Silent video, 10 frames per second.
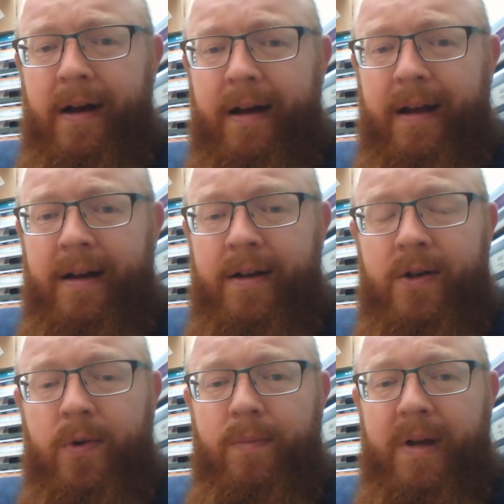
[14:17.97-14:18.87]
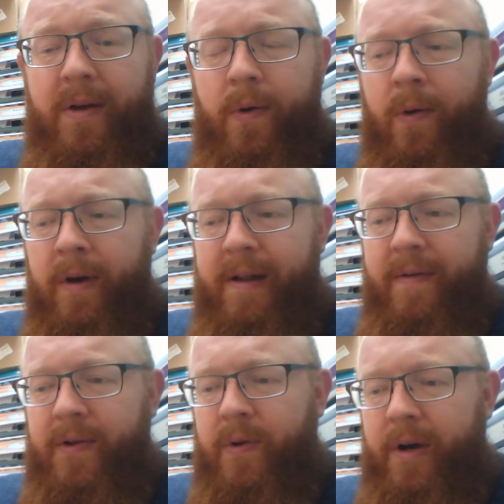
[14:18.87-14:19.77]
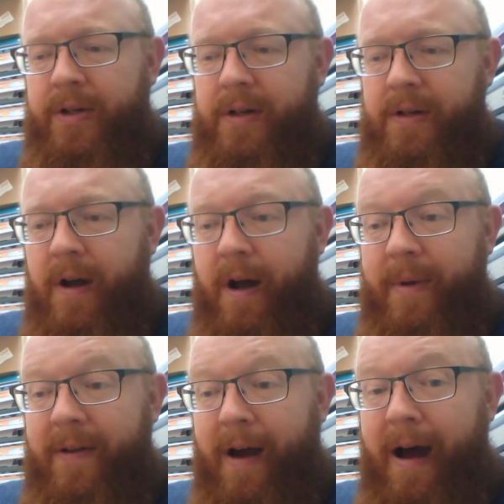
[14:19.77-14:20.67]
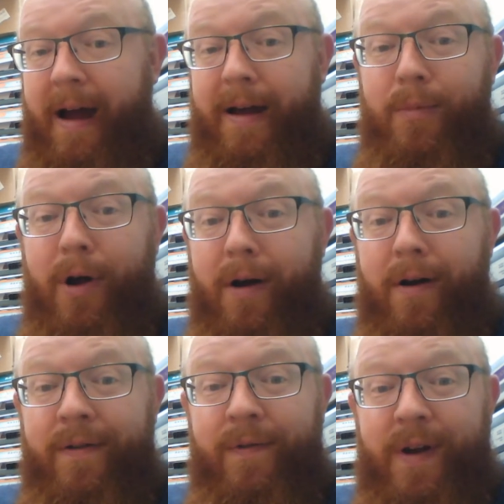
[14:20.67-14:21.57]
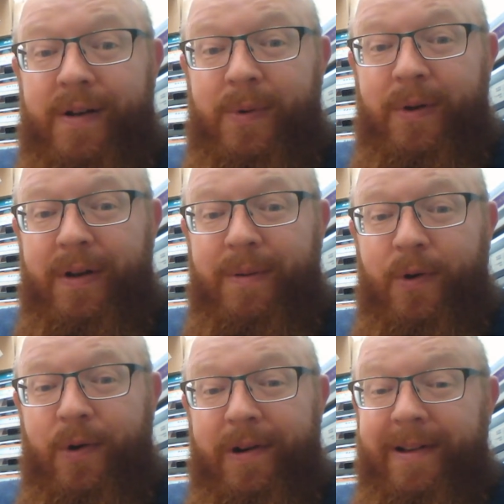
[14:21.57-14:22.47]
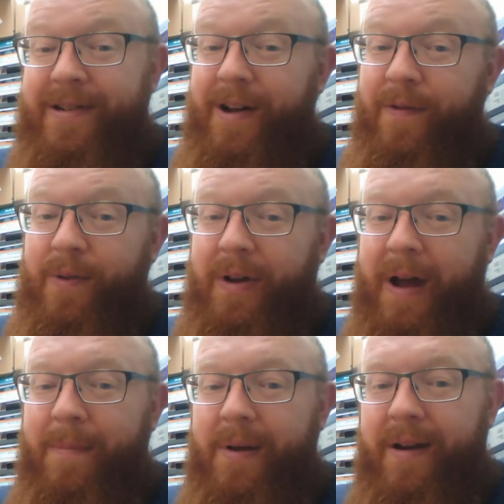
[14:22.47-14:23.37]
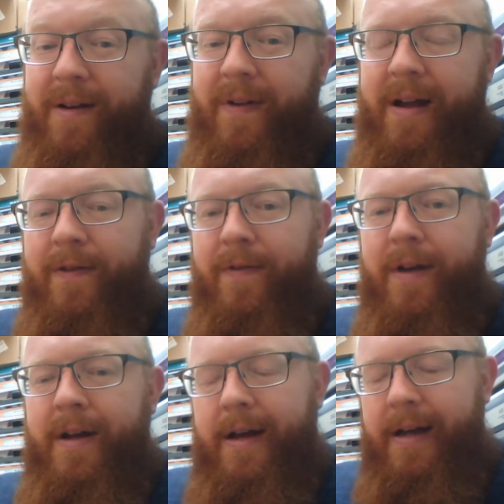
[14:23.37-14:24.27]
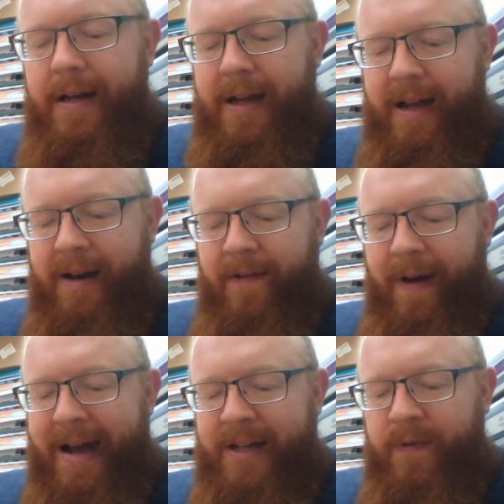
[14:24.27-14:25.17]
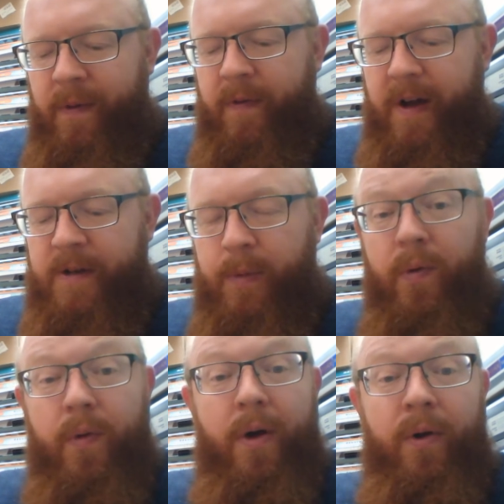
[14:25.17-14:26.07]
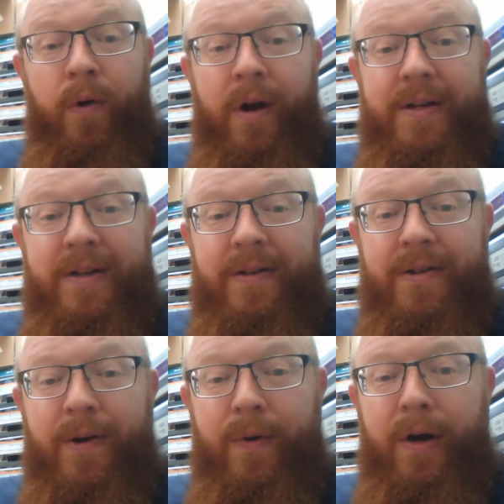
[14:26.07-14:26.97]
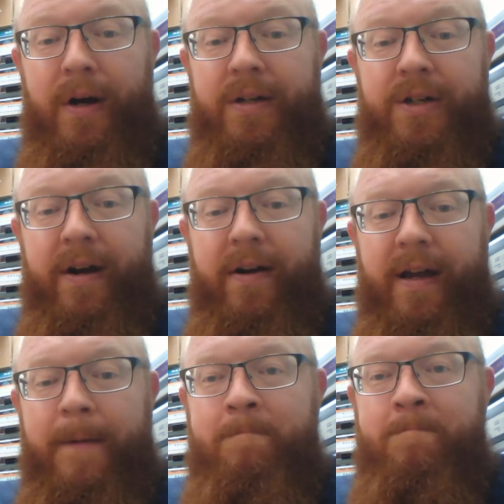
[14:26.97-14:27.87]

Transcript: get in touch with me or leave those questions and comments. I am not on Facebook anymore, at least not for the time being. I've kind of taken a fast from Facebook with all the craziness going on. Jerry